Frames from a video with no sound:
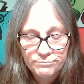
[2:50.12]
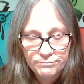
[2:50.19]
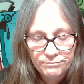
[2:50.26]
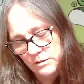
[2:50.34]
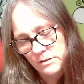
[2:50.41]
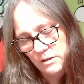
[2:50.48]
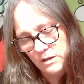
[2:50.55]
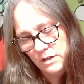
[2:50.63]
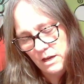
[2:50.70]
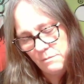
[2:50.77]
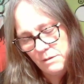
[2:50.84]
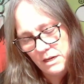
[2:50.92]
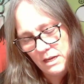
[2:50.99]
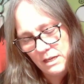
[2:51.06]
So, I
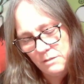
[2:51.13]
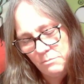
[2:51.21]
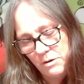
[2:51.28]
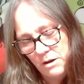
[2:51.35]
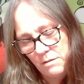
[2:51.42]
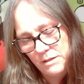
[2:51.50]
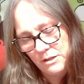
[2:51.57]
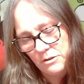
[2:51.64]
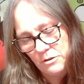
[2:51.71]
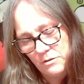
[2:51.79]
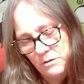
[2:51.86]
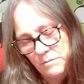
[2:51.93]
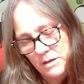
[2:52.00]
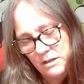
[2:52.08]
mean, I could probably
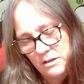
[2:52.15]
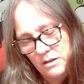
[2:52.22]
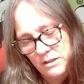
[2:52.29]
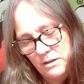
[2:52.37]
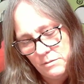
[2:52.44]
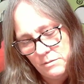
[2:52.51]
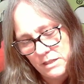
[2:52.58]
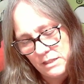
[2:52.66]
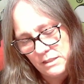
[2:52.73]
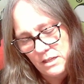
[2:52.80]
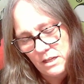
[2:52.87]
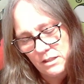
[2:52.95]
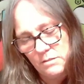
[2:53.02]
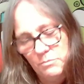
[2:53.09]
glue it back on there, but that's
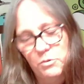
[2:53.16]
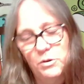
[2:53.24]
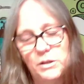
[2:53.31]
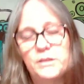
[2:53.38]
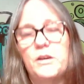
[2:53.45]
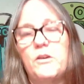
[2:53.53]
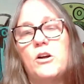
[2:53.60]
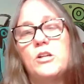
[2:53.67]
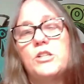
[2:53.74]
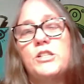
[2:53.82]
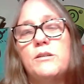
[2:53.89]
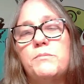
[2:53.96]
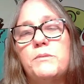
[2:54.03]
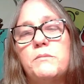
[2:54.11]
not the point. There are
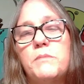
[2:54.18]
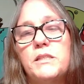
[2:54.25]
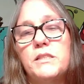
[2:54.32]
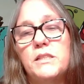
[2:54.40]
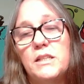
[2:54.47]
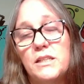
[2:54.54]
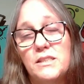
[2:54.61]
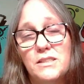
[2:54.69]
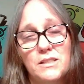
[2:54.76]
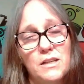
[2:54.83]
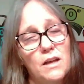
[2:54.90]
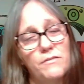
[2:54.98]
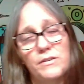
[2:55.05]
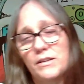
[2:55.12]
chips missing and
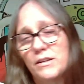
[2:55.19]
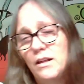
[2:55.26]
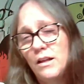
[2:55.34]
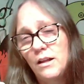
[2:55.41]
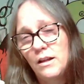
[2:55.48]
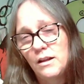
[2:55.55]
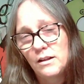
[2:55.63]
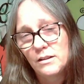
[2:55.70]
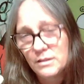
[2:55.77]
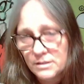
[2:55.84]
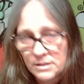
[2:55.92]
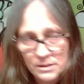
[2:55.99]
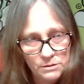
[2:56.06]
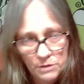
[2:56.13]
stuff, and
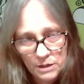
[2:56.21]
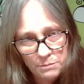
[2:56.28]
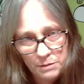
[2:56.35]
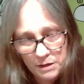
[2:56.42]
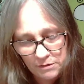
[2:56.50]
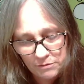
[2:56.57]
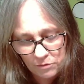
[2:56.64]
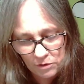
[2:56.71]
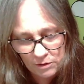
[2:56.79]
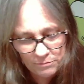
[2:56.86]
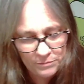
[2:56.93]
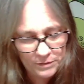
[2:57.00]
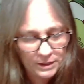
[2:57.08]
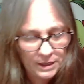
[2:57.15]
this isn't what I paid for,
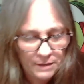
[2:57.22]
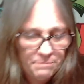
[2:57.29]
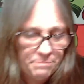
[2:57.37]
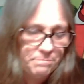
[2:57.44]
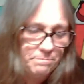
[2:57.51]
okay?